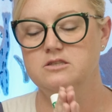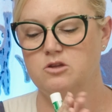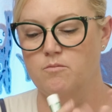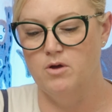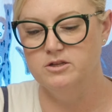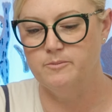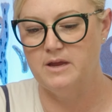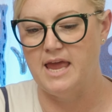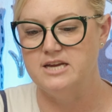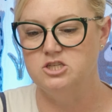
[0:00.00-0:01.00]
So
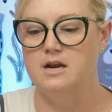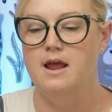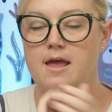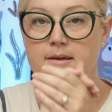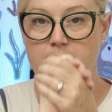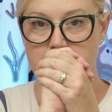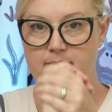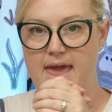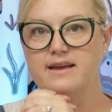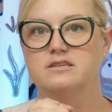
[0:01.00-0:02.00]
multiplication
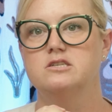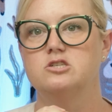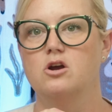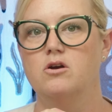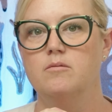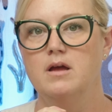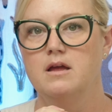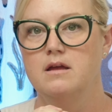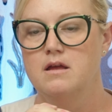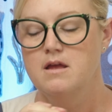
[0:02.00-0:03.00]
makes a term,
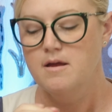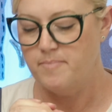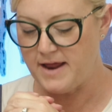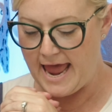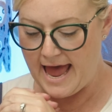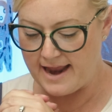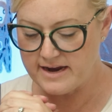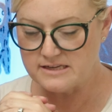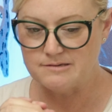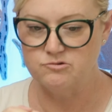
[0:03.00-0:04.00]
but
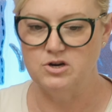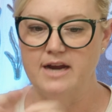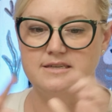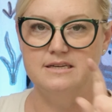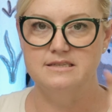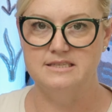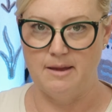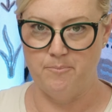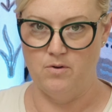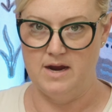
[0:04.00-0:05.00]
adding and subtracting
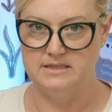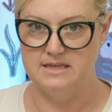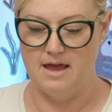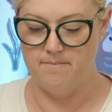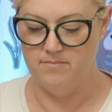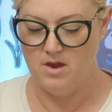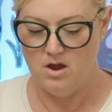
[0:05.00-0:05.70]
separates them.